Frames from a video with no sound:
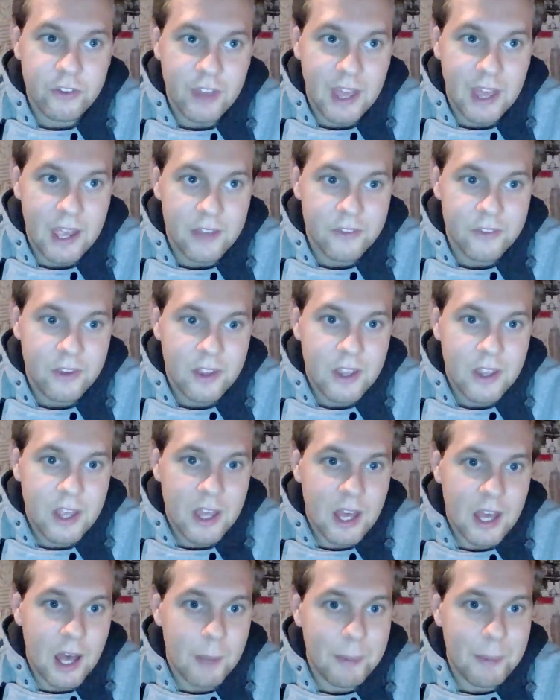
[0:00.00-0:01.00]
and said
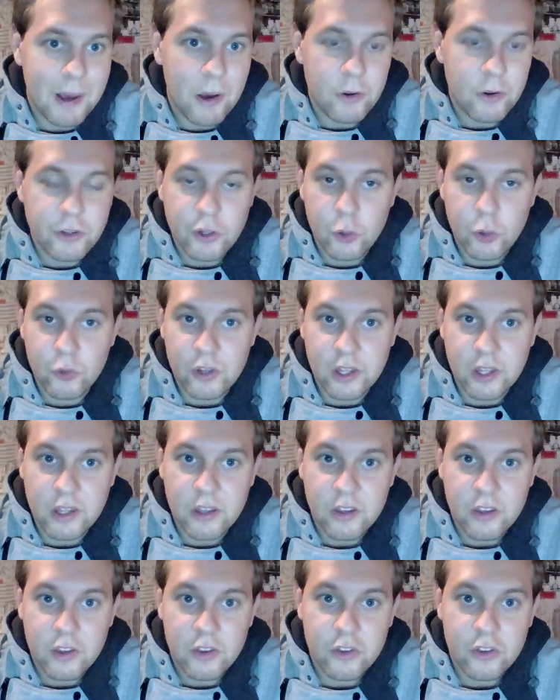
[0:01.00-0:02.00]
about
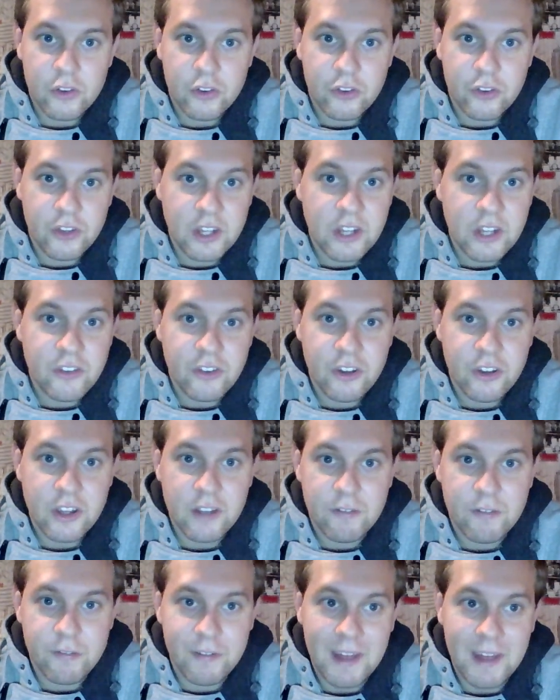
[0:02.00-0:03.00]
using
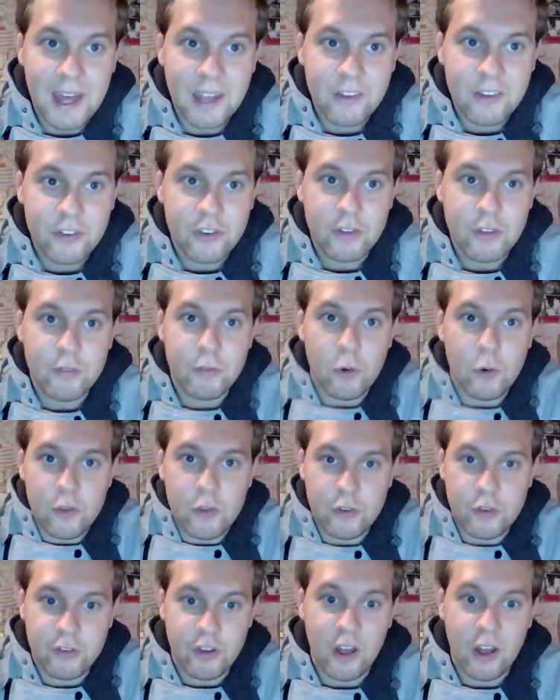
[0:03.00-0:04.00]
CG effects
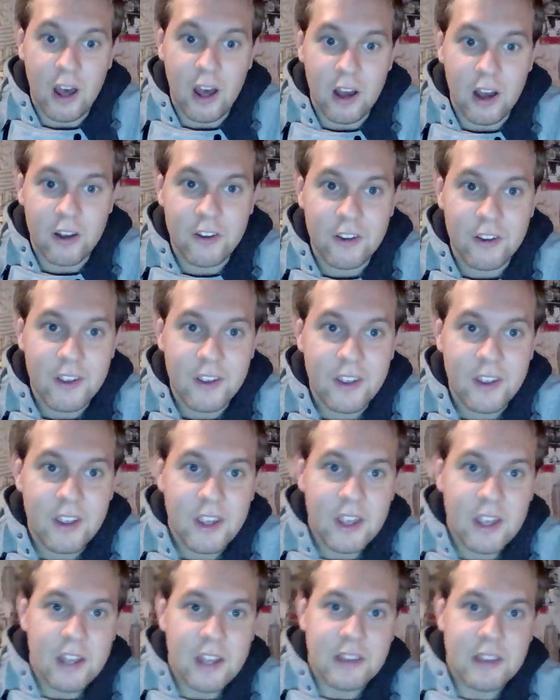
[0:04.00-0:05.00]
for the shark.
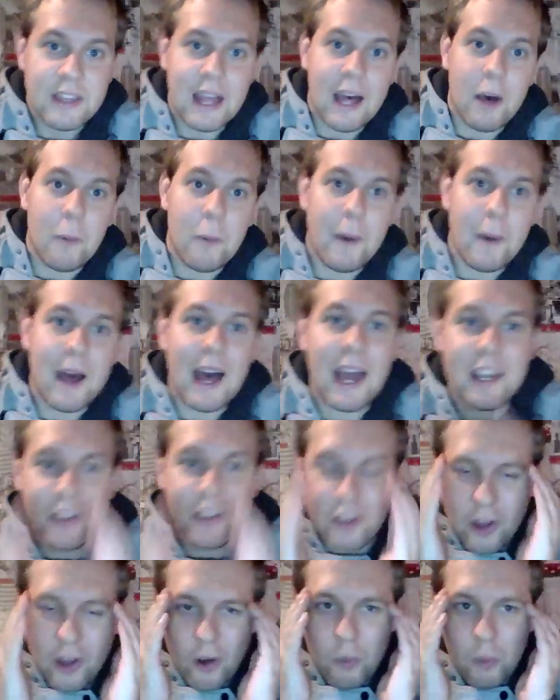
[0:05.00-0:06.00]
Now,
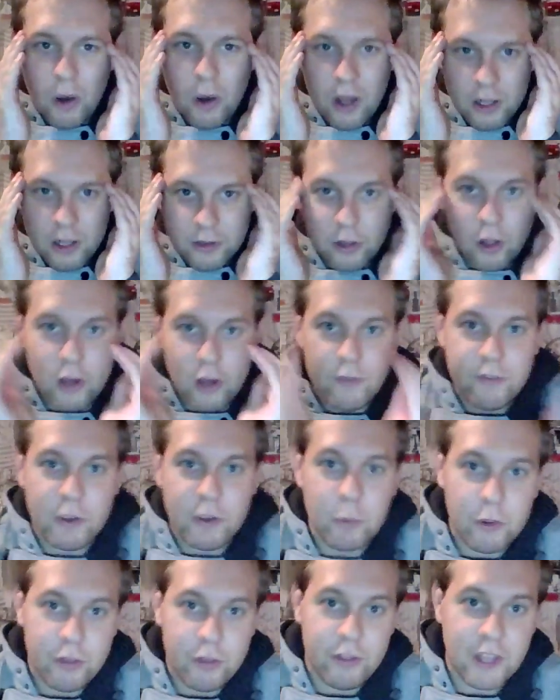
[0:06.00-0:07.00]
I know what a lot
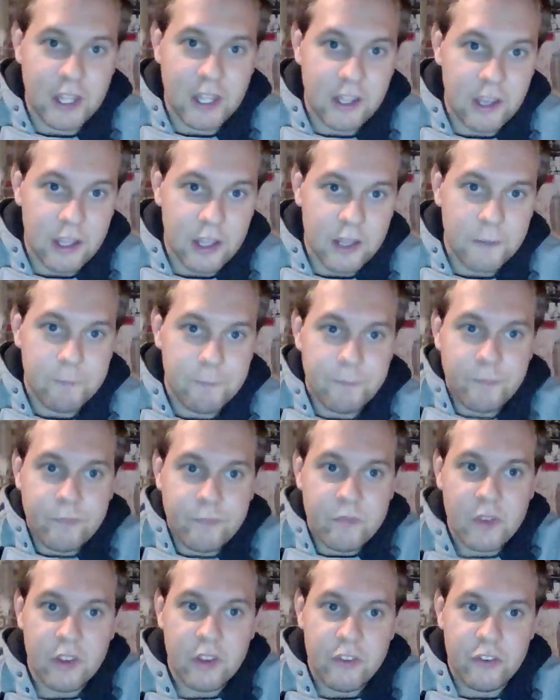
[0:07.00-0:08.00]
of you are thinking.
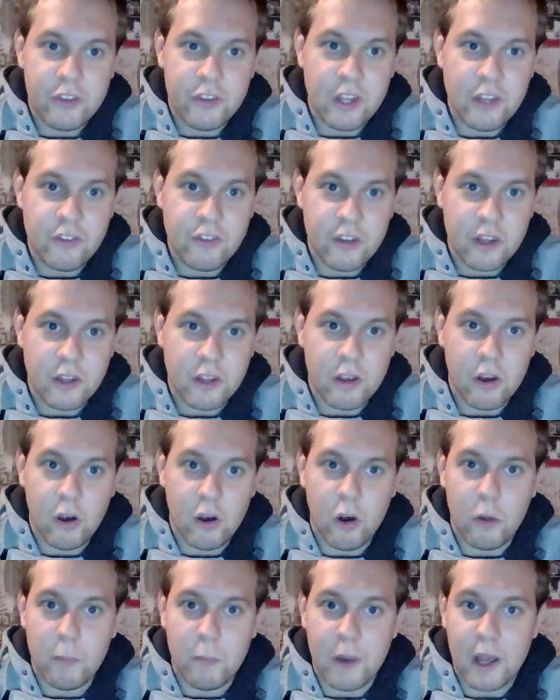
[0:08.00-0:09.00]
CG,
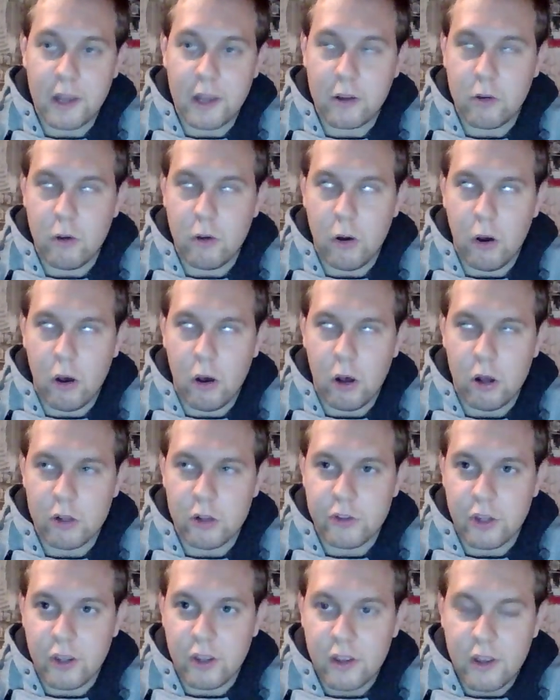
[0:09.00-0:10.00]
oh my
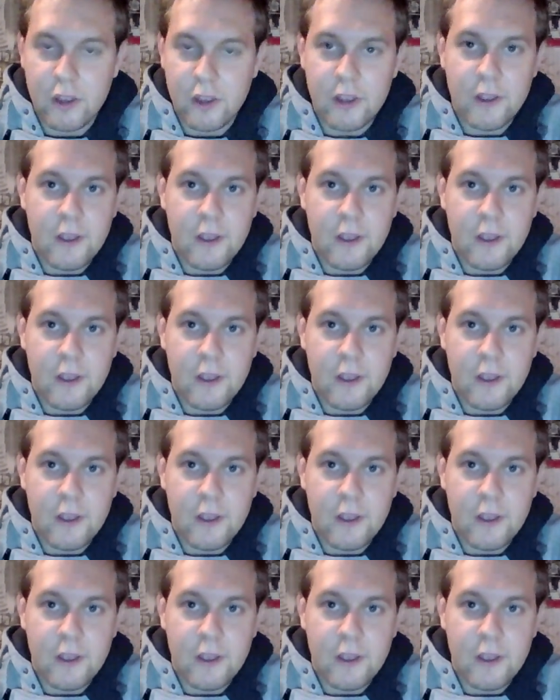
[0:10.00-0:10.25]
god.